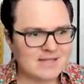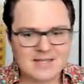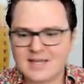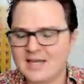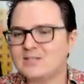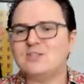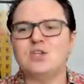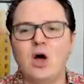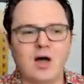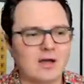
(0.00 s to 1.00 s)
get a
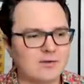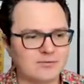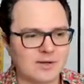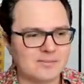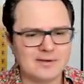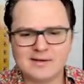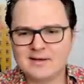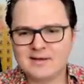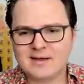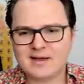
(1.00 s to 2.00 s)
song from
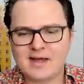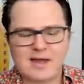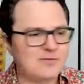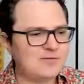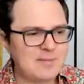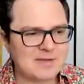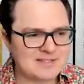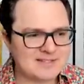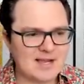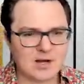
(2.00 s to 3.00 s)
a famous
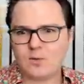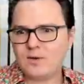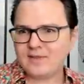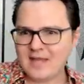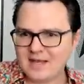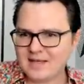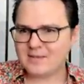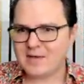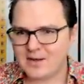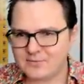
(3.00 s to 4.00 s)
singer within the
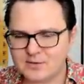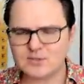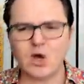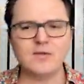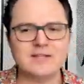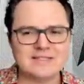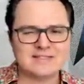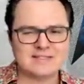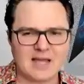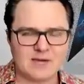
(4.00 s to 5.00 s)
metaverse. All this
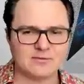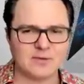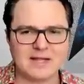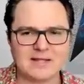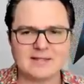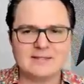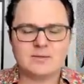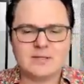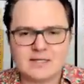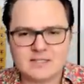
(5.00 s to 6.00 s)
stuff, right? These are
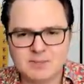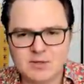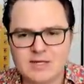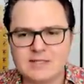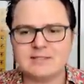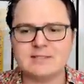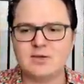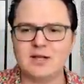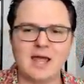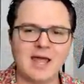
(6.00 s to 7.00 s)
the experiences that you
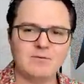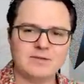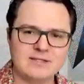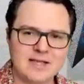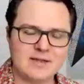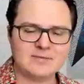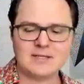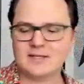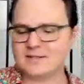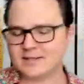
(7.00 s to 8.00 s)
can have with these
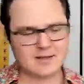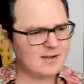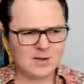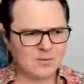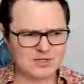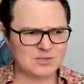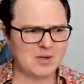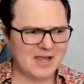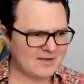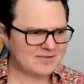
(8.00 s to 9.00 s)
NFTs, which is
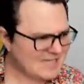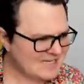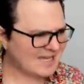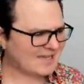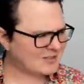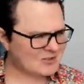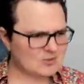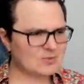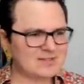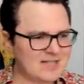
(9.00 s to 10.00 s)
why NFT tech is
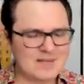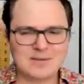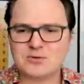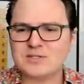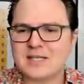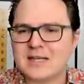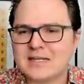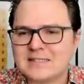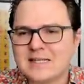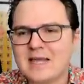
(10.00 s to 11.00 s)
so damn interesting and
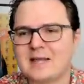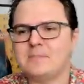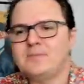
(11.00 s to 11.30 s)
exciting.